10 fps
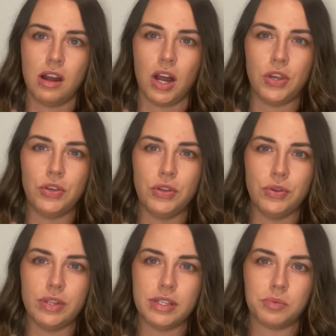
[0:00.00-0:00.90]
I
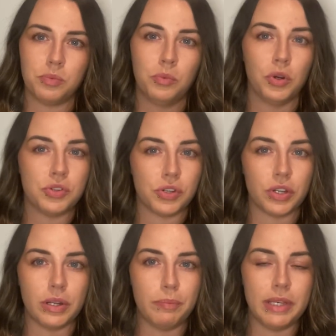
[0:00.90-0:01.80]
knew this wasn't
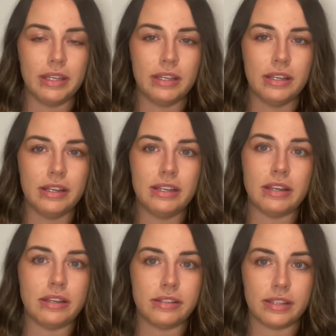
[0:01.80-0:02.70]
going to be
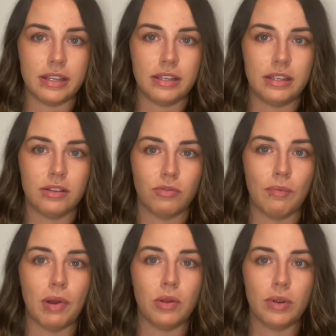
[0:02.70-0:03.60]
easy
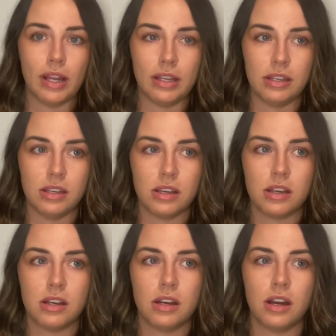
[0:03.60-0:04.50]
remotely,
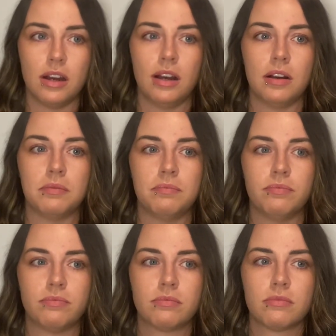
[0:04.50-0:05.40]

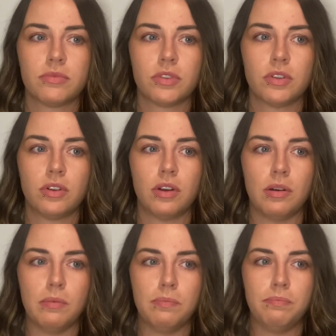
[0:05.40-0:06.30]

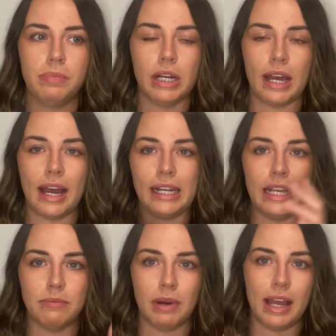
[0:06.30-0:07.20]
but I had it
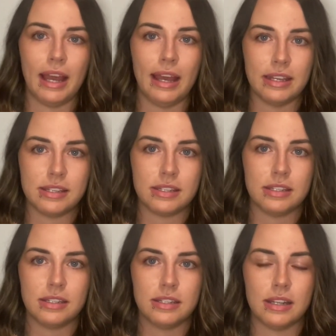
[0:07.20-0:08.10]
in my head,
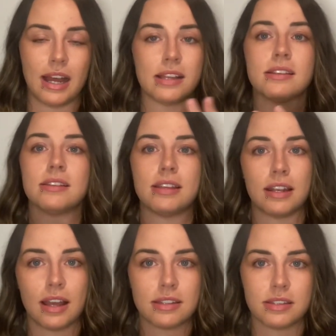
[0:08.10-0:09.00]
as I said
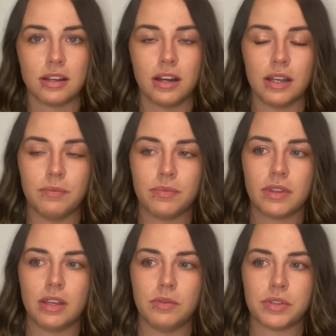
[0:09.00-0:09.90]
last time,
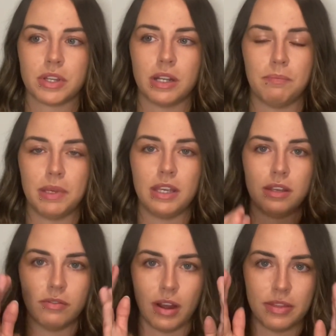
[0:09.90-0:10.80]
it was going to be
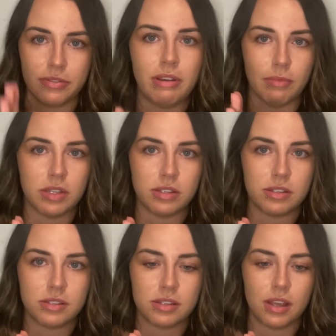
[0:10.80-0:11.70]
right, 3
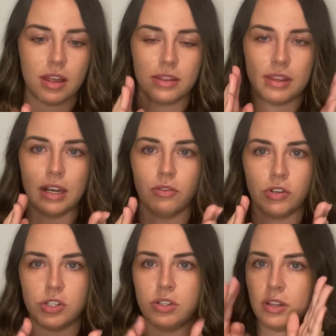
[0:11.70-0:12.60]
months, then I'll
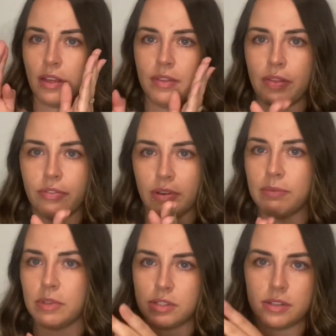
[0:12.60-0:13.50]
reduce, then 3
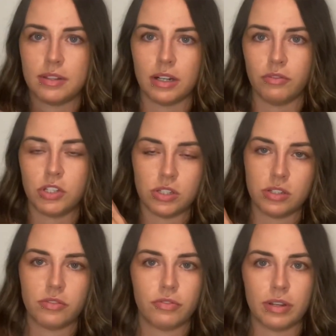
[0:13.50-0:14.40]
months, then I'll
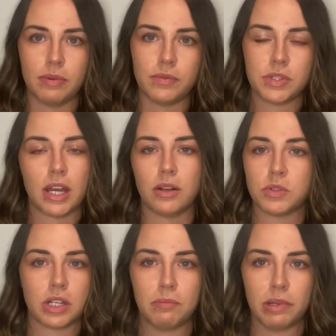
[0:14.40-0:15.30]
reduce, 3 months, and I was
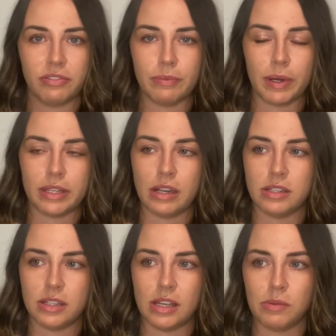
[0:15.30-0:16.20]
going to be off it by the end of
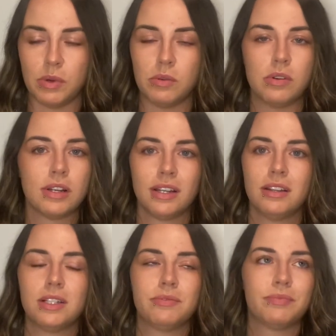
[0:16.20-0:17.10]
the year. Well,
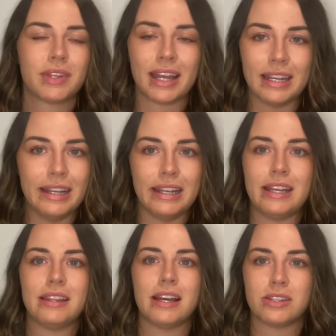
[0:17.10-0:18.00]

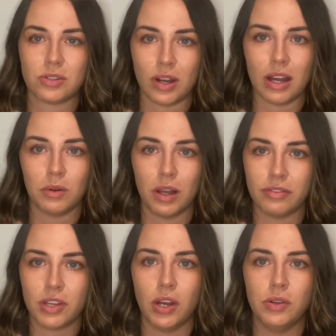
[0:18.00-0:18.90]
clearly that is not how
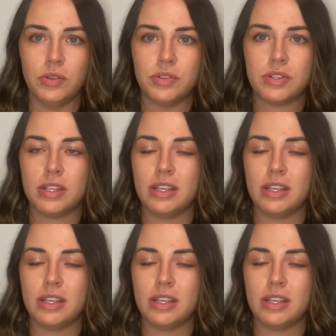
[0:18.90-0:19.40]
life goes.